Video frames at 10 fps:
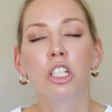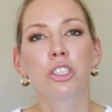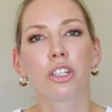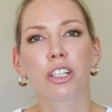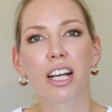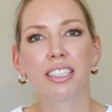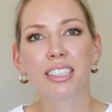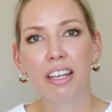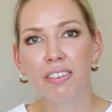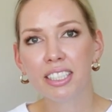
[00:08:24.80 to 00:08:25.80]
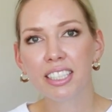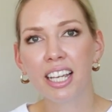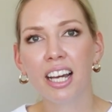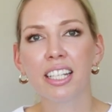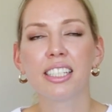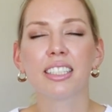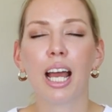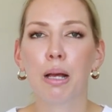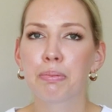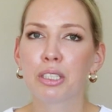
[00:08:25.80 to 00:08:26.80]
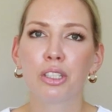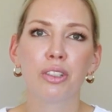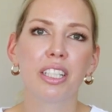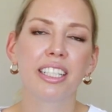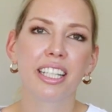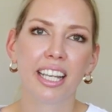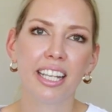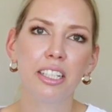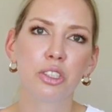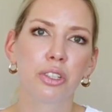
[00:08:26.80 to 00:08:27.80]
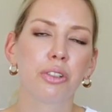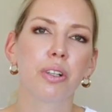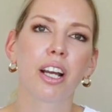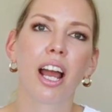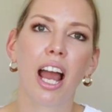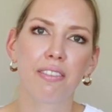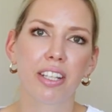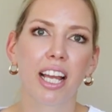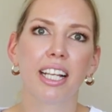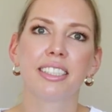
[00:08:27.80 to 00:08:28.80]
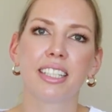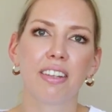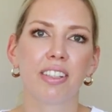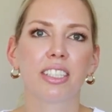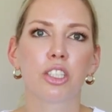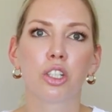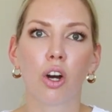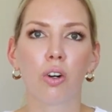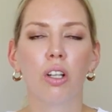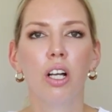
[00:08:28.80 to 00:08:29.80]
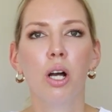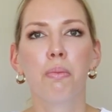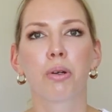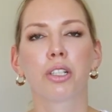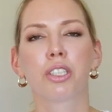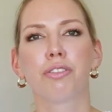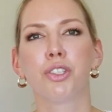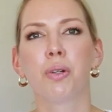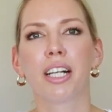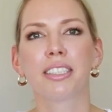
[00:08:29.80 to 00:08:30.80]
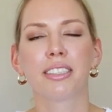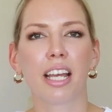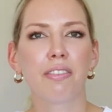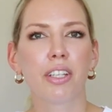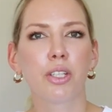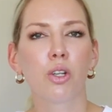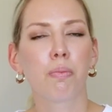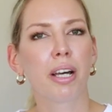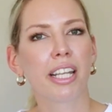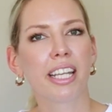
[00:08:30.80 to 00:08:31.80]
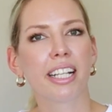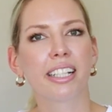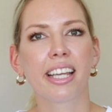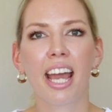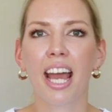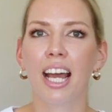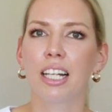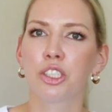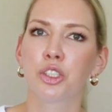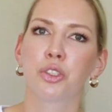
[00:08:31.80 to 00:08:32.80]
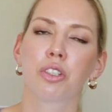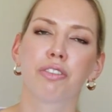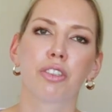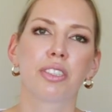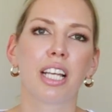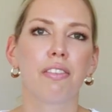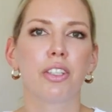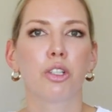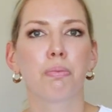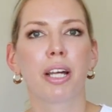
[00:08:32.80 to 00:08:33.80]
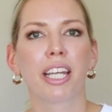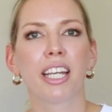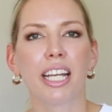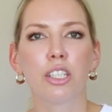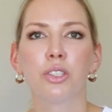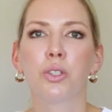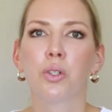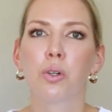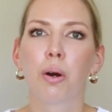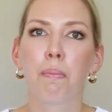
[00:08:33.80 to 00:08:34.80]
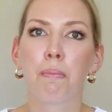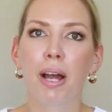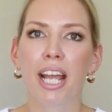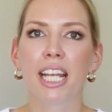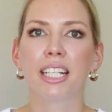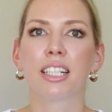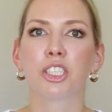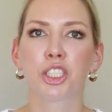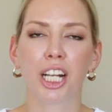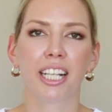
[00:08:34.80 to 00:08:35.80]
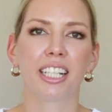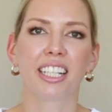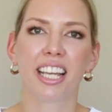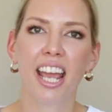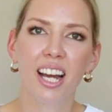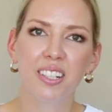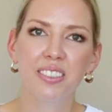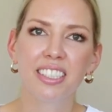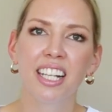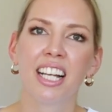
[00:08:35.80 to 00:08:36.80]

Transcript: So a savings account is absolutely key to having a savings goal, because if you are saving your money in cash, or if you're saving your money in your main check account,